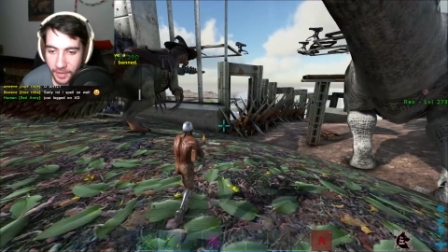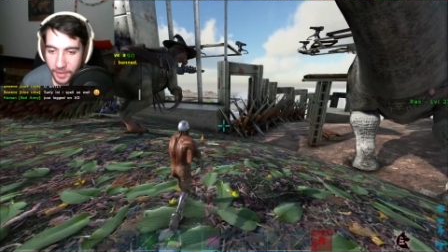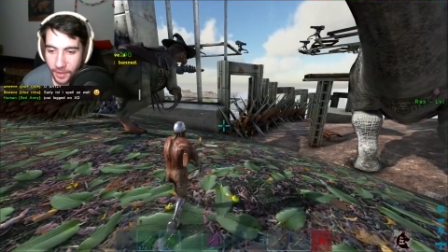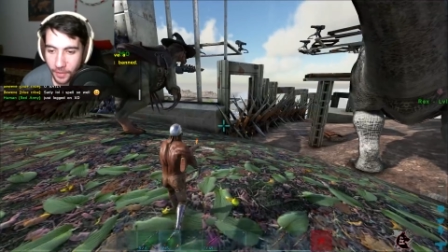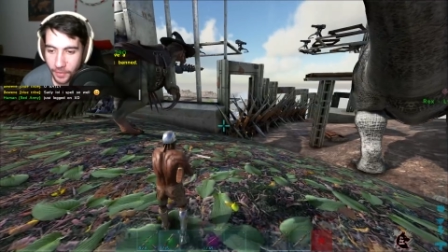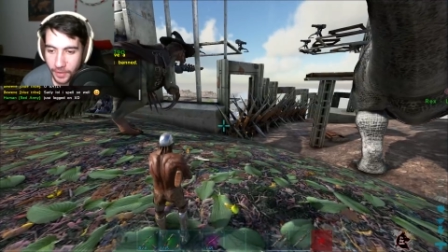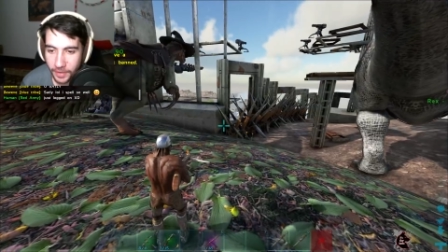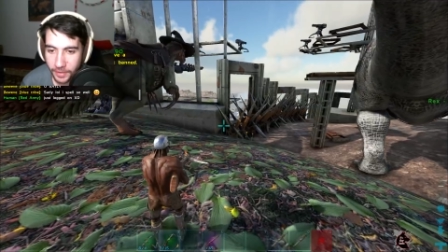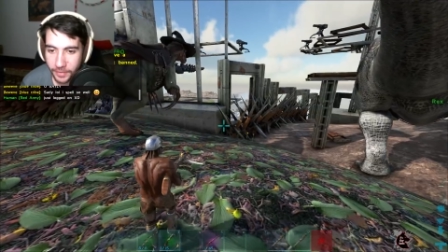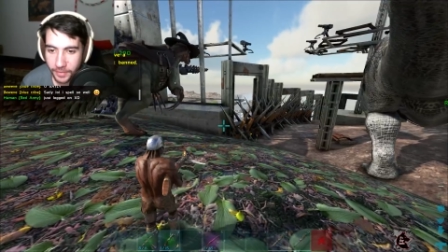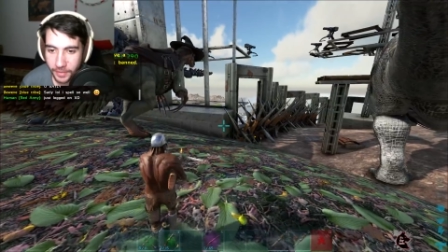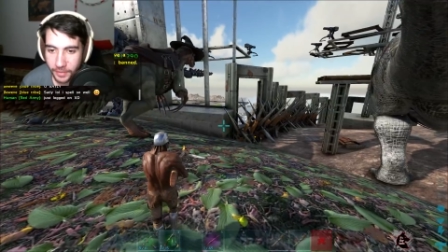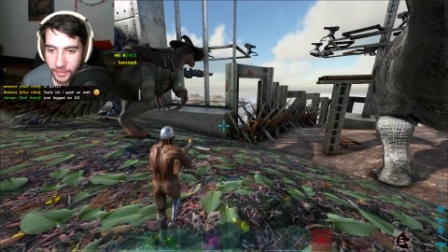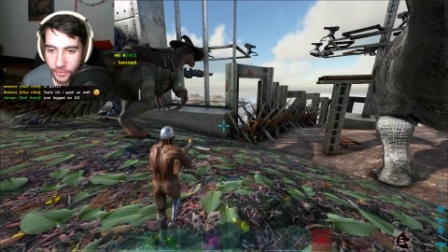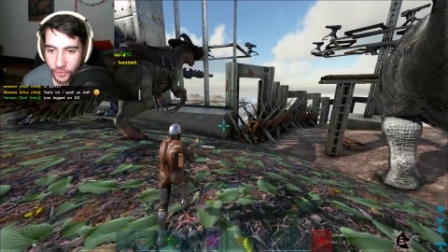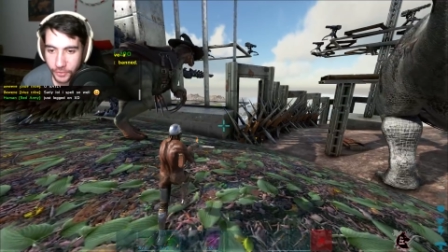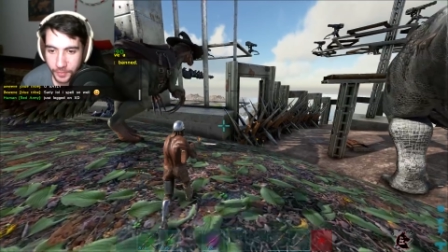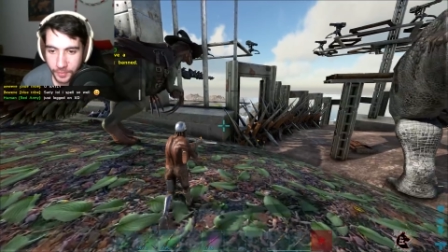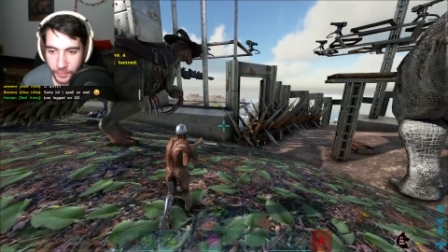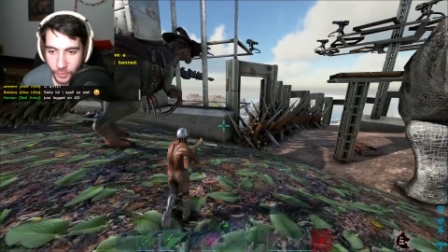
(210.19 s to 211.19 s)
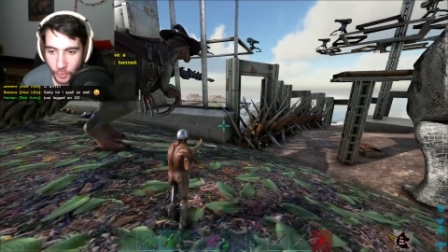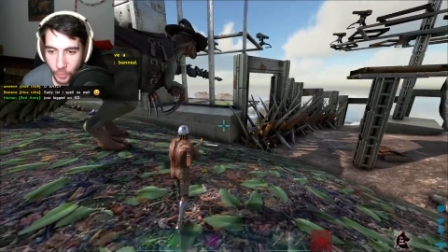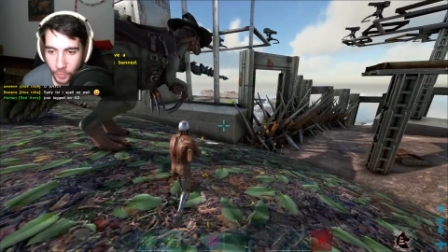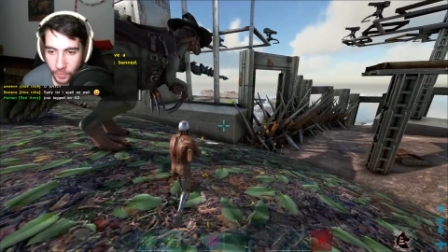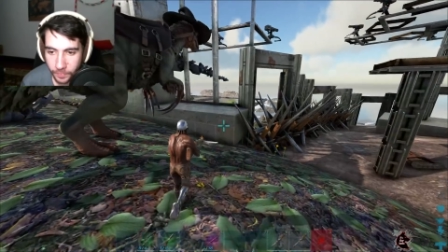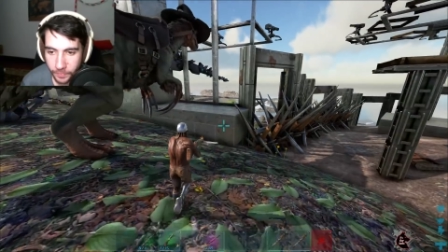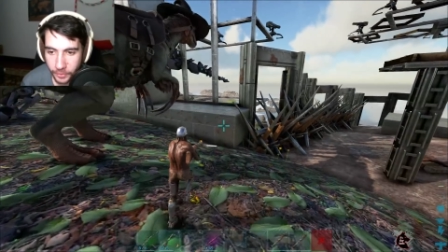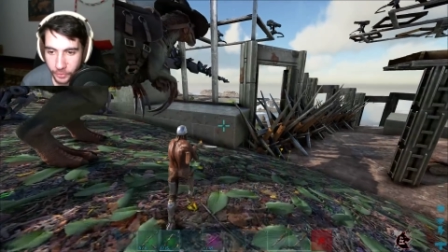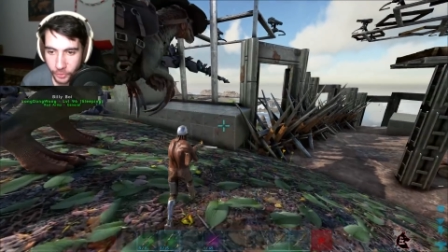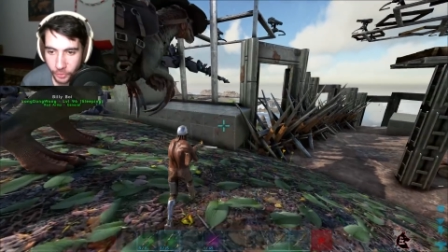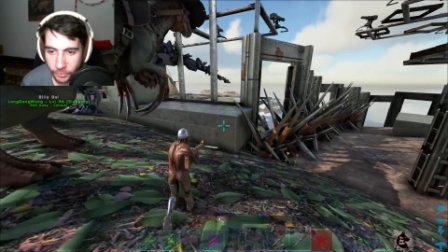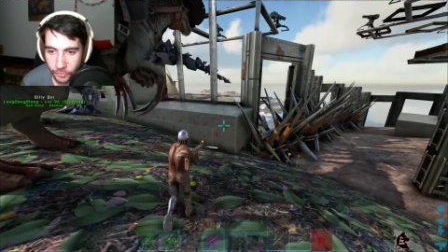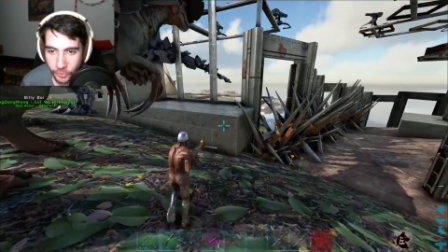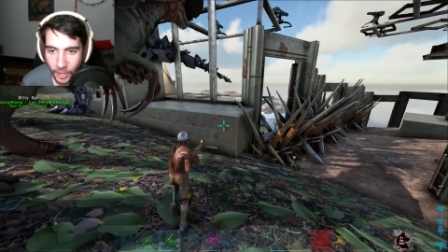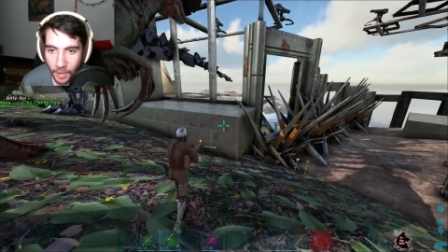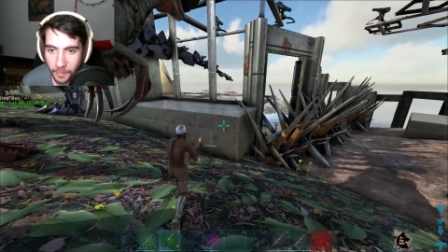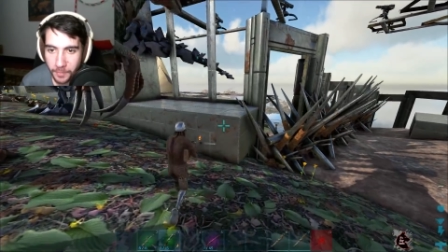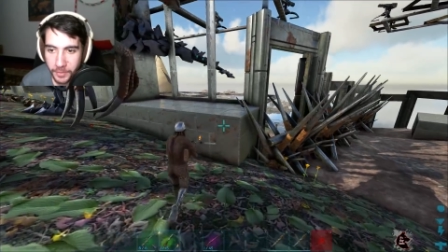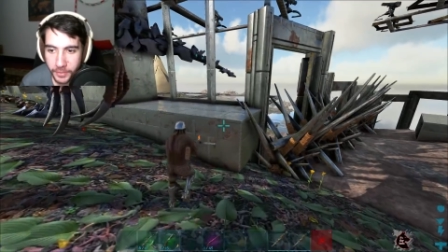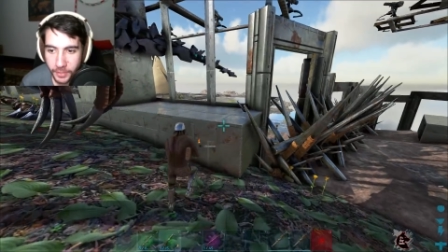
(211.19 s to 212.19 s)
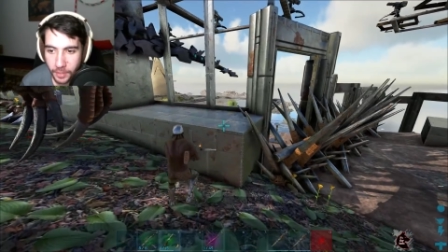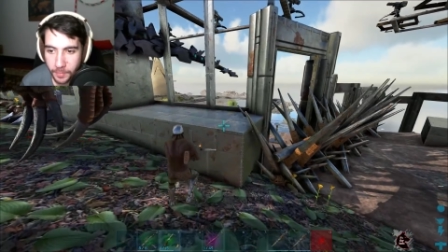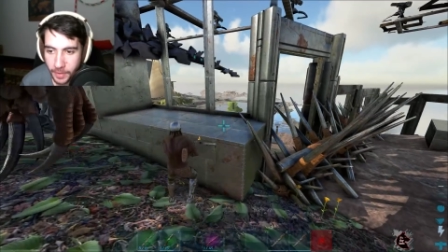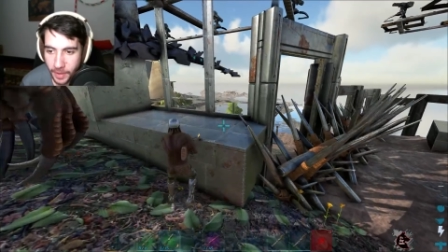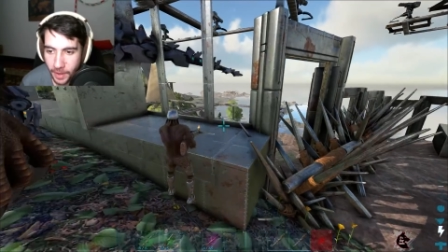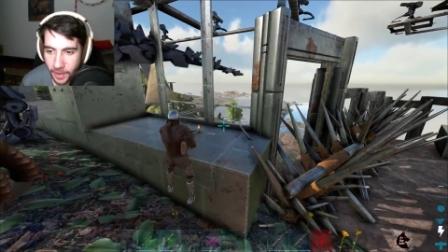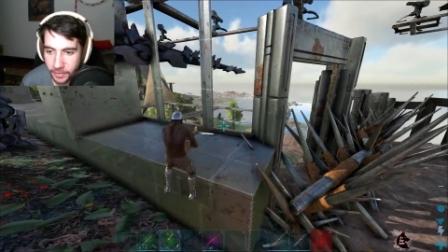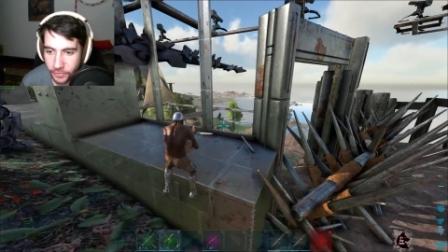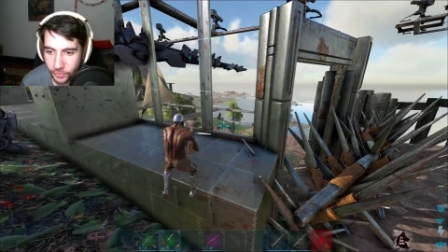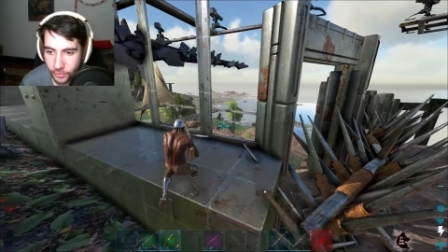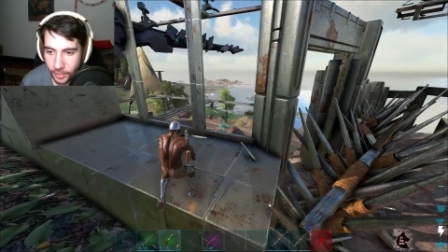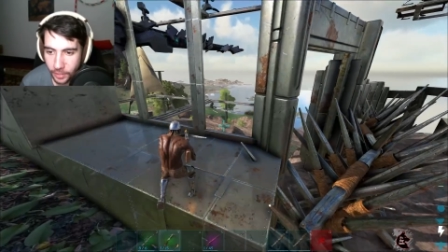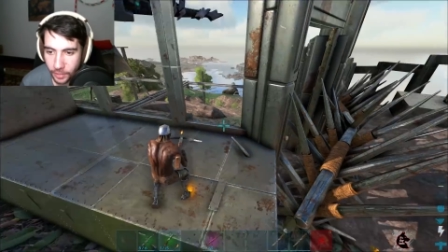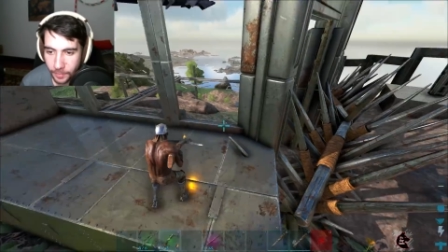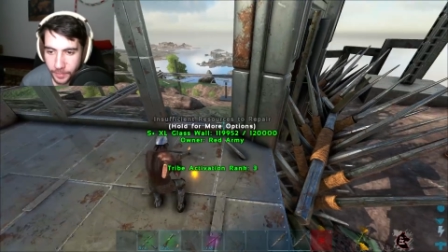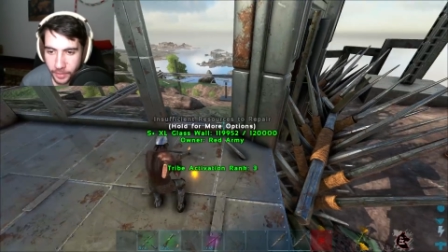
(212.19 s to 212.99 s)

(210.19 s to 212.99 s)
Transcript: now, and I think just this whole official tribe is coming at us right now.